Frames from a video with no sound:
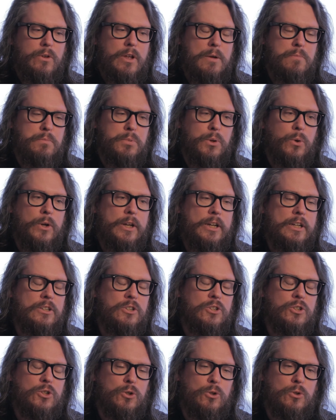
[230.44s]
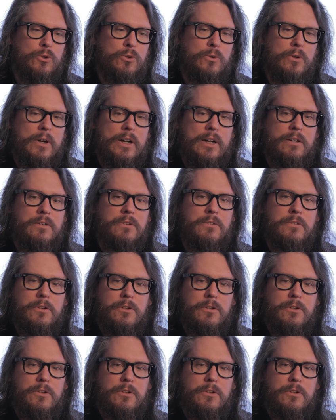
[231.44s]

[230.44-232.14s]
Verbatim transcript: employees who uh,